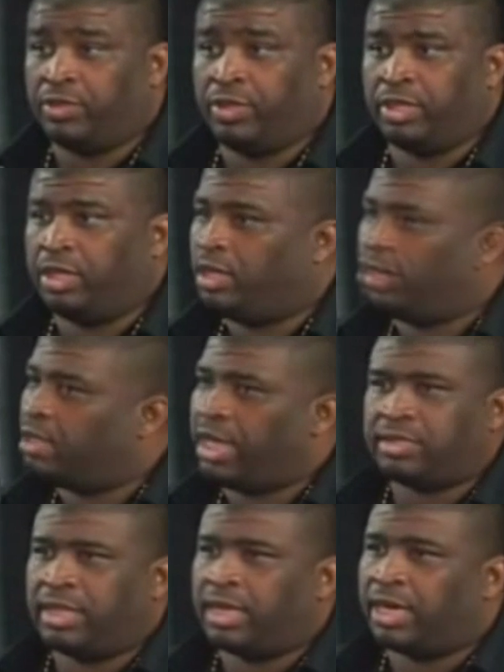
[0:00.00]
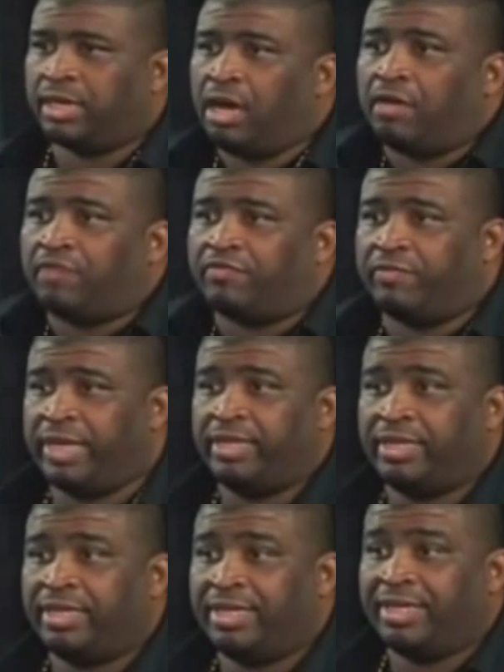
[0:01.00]
it. That's not enough,
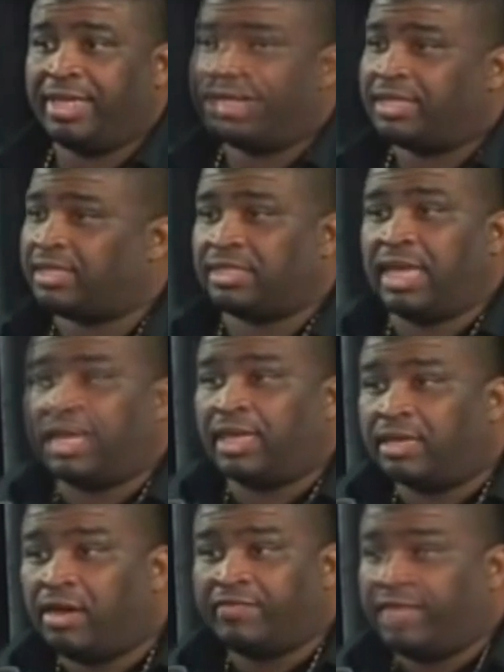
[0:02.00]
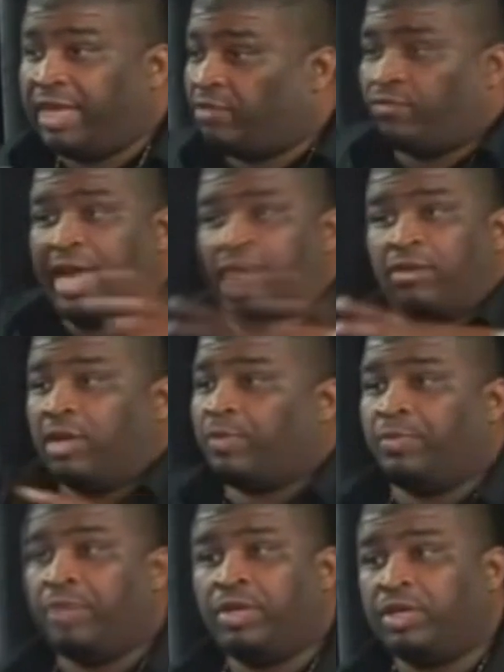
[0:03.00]
man. That's just not enough. They can round up
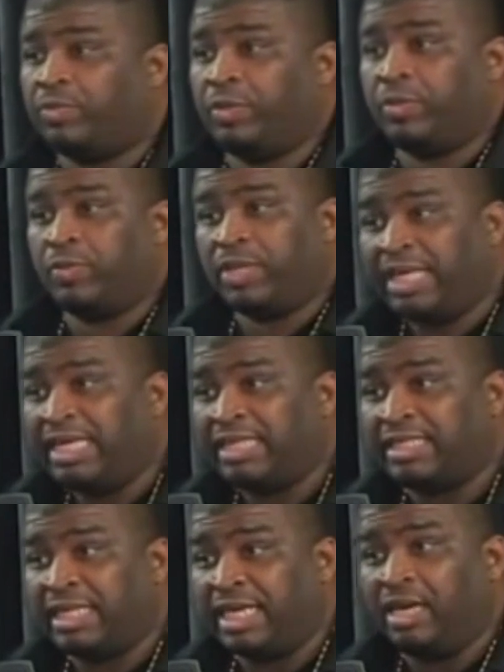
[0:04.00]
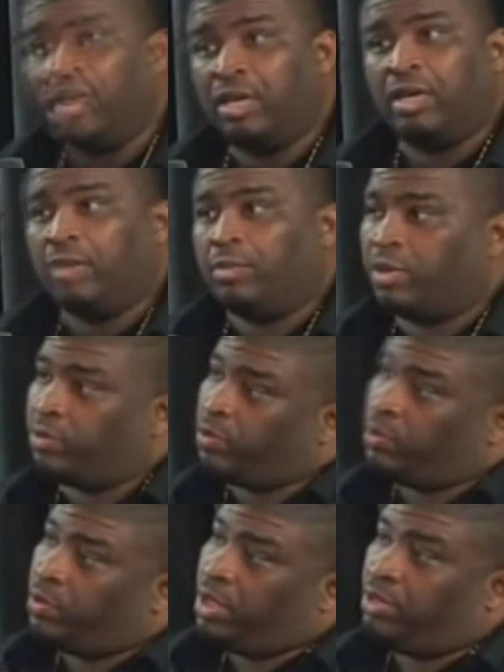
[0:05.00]
1 million people easy, but
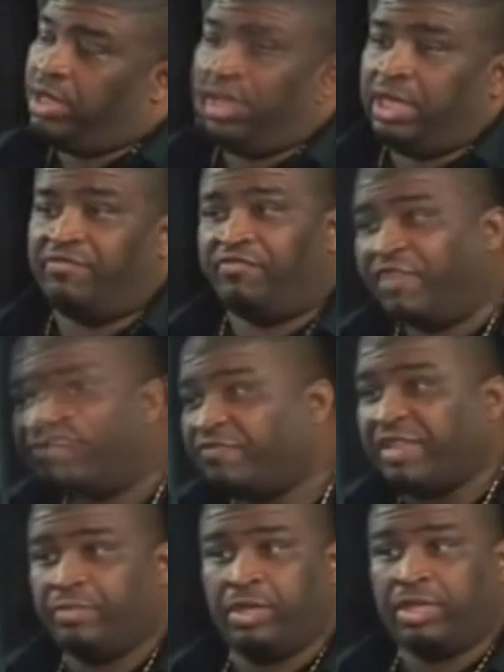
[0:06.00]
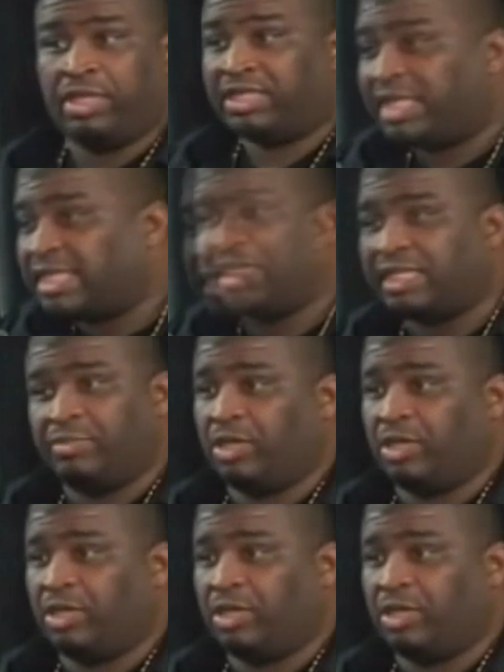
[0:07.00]
we need 50 million, 60 million.